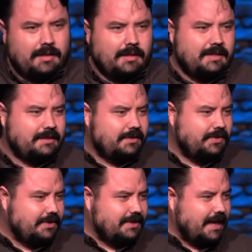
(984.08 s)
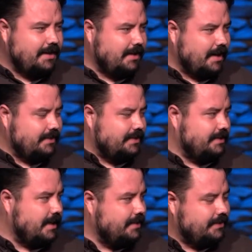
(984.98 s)
this is just
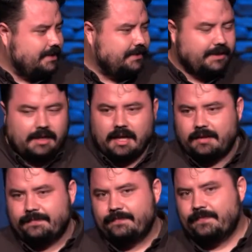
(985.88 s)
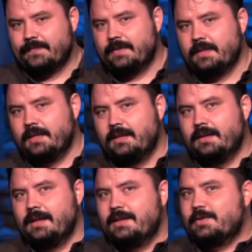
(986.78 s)
our secret.
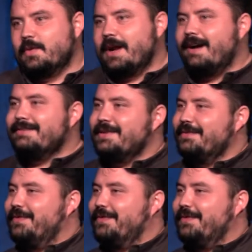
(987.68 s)
So when I was